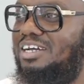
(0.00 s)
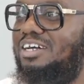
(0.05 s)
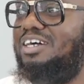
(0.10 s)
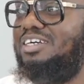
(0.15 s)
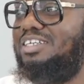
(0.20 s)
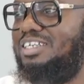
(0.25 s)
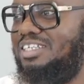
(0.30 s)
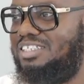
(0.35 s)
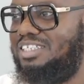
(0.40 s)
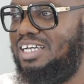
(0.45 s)
He
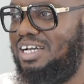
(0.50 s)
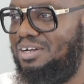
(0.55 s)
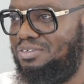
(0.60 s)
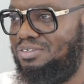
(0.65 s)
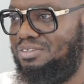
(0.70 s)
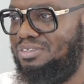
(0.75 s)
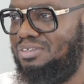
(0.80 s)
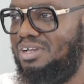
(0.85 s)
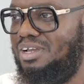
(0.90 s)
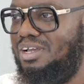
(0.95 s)
heard a
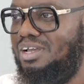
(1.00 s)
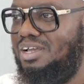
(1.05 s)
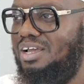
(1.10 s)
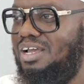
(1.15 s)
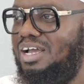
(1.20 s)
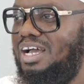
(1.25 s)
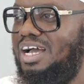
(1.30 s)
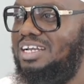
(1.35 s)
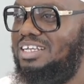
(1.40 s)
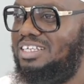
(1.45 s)
sound.
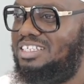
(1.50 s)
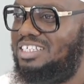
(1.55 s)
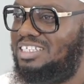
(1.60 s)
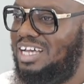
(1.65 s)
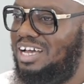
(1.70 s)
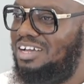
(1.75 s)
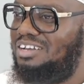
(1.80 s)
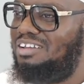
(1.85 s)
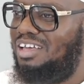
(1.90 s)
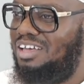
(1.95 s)
And the
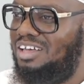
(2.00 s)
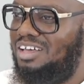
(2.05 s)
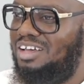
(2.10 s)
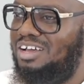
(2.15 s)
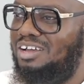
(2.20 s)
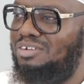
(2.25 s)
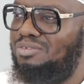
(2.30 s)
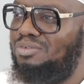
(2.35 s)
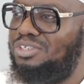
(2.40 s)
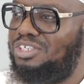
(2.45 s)
sound he
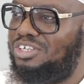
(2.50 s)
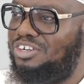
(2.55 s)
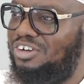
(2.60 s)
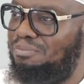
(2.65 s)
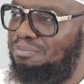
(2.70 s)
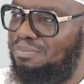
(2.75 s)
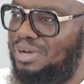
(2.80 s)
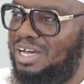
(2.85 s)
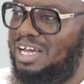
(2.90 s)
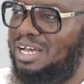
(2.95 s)
heard was
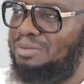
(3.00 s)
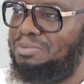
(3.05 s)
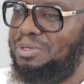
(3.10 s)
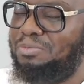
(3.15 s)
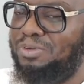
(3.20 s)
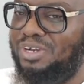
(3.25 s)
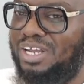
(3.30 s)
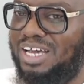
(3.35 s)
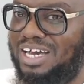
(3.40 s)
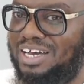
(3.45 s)

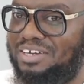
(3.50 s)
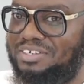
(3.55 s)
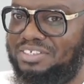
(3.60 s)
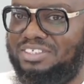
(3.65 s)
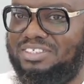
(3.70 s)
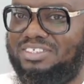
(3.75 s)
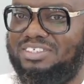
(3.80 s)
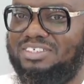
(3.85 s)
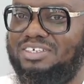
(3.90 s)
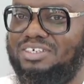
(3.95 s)
Khabbab ibn al
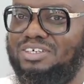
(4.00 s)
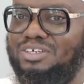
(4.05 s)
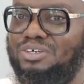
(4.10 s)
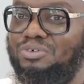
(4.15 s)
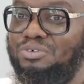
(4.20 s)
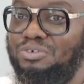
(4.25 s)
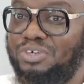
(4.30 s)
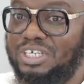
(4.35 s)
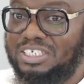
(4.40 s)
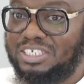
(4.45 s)
Arat
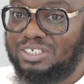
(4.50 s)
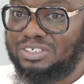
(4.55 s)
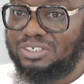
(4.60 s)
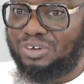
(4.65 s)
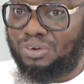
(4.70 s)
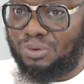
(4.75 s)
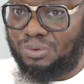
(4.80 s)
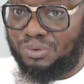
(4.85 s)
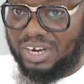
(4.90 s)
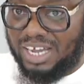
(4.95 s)
reading
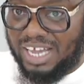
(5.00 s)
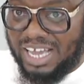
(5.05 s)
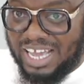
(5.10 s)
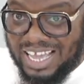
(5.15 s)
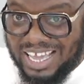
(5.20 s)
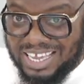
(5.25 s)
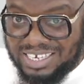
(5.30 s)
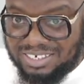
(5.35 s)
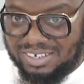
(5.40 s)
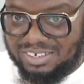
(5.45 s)
the
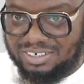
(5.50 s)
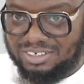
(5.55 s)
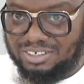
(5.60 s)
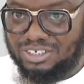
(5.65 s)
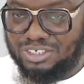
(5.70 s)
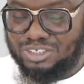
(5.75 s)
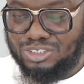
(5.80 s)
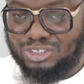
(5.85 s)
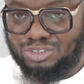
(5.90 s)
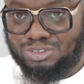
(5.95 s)

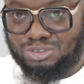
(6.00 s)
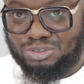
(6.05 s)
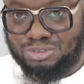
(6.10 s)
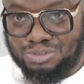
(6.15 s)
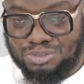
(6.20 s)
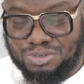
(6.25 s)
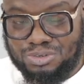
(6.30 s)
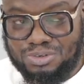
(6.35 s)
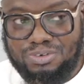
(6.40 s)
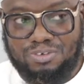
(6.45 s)
Quran
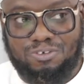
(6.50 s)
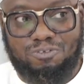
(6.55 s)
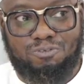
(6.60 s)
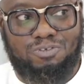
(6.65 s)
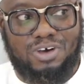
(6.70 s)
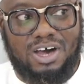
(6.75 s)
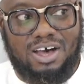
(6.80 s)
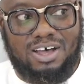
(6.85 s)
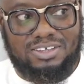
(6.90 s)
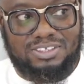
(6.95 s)
to
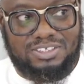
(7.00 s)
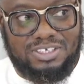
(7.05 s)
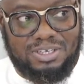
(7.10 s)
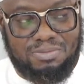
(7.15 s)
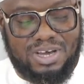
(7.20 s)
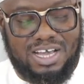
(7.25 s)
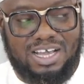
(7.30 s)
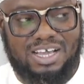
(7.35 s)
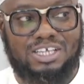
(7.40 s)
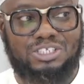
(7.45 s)

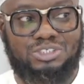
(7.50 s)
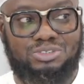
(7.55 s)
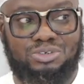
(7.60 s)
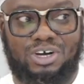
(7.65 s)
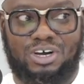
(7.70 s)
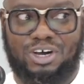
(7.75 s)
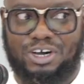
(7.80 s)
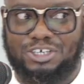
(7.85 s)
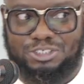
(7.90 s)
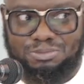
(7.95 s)
Fatima and
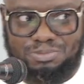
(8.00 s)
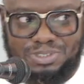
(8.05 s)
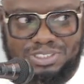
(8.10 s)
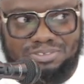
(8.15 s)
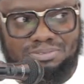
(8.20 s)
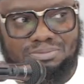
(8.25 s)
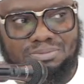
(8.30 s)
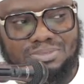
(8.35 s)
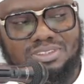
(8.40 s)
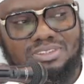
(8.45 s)
to her
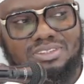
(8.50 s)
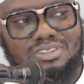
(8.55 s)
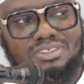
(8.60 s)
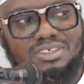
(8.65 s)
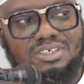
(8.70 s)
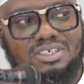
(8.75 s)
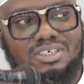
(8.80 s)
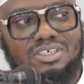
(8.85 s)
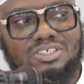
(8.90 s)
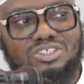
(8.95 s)
husband.
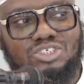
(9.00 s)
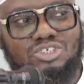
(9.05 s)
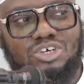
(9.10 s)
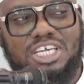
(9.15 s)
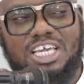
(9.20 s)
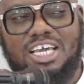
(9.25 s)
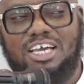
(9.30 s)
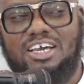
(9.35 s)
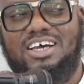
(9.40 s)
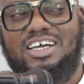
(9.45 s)

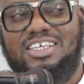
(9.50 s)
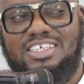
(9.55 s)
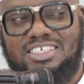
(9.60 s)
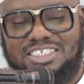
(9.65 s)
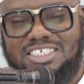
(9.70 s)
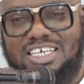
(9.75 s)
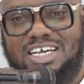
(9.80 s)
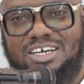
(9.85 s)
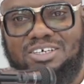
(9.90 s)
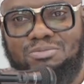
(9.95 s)
So he heard
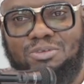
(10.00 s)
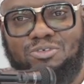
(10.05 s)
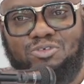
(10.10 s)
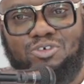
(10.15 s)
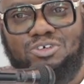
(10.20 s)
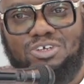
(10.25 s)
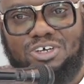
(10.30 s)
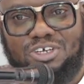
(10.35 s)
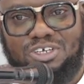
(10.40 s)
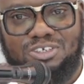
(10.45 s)
a sound
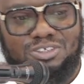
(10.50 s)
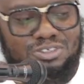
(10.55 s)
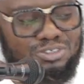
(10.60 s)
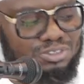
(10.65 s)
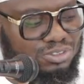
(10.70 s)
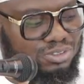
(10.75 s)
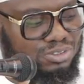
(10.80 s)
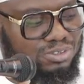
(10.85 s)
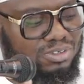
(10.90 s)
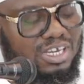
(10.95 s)
before knocking on
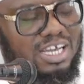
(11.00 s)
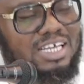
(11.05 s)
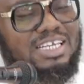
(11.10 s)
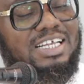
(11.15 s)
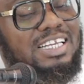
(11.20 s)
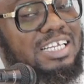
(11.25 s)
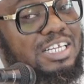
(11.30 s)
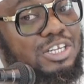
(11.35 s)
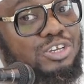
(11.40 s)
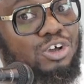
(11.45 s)
the door
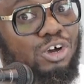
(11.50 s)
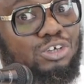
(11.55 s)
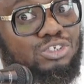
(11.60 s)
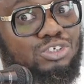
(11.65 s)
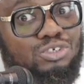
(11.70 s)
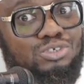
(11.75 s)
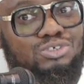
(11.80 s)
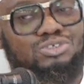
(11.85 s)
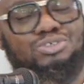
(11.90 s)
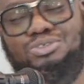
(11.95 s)
and then he
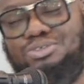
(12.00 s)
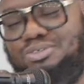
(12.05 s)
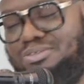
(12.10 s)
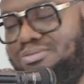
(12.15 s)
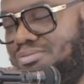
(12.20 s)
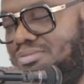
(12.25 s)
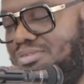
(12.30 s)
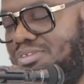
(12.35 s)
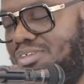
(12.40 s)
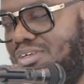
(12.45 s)
knocked on the door.